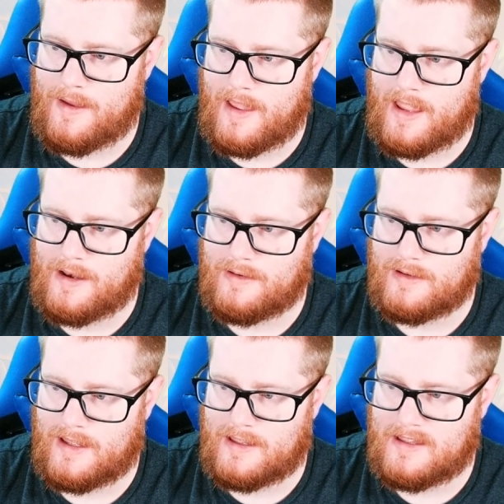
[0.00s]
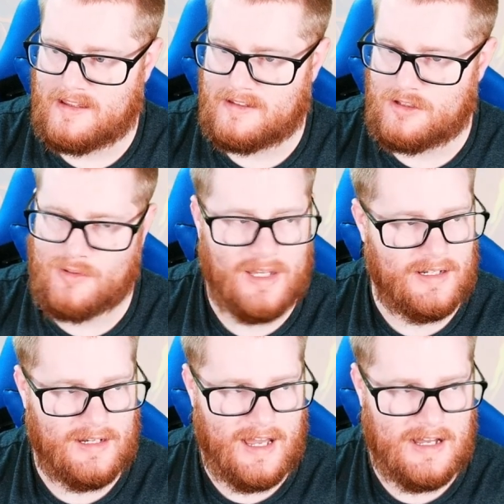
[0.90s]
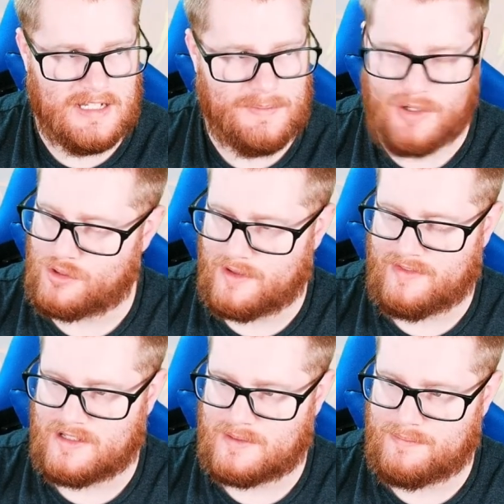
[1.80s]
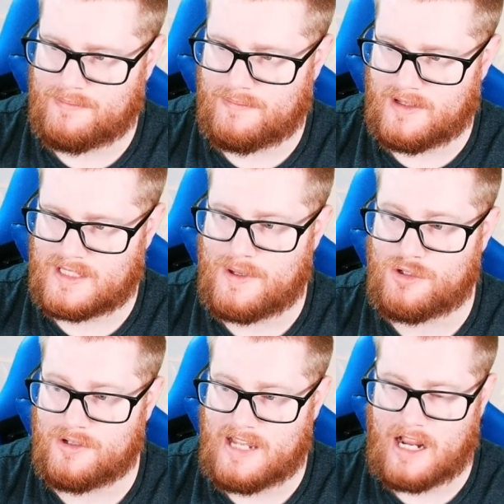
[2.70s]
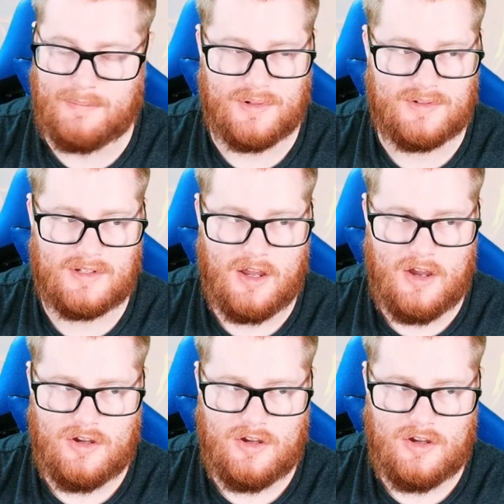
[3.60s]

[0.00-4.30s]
and you get a special defense, a special attack boost.